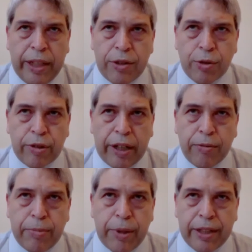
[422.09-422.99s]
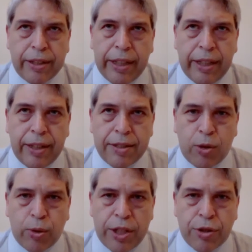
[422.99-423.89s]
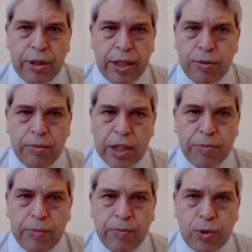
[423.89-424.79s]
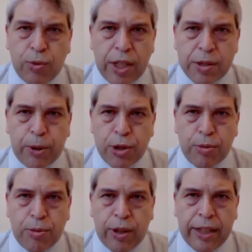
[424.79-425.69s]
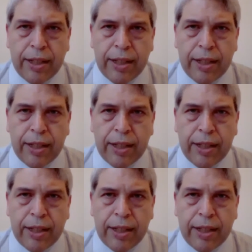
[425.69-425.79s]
need to reconvert the situation as soon as possible